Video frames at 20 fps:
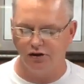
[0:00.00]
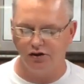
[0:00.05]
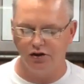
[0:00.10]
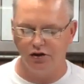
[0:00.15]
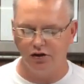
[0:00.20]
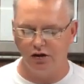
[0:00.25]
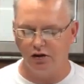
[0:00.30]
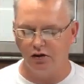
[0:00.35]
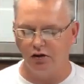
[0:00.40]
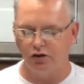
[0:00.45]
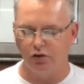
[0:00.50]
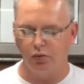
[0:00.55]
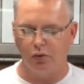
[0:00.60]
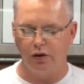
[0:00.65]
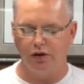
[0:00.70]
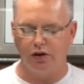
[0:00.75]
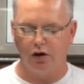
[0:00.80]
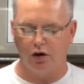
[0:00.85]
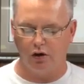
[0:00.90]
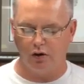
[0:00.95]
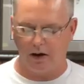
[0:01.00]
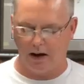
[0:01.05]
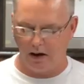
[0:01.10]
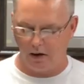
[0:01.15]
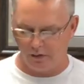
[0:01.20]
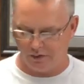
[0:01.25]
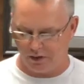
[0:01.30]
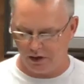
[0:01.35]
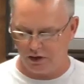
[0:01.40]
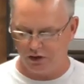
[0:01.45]
as she deals with her
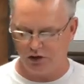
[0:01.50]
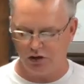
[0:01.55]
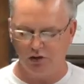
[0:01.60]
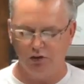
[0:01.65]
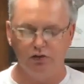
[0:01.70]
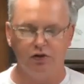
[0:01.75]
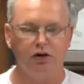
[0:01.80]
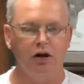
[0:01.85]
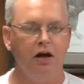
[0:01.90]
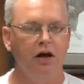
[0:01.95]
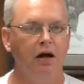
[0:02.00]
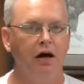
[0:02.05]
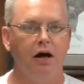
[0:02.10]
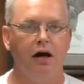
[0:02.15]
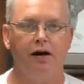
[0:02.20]
health issues.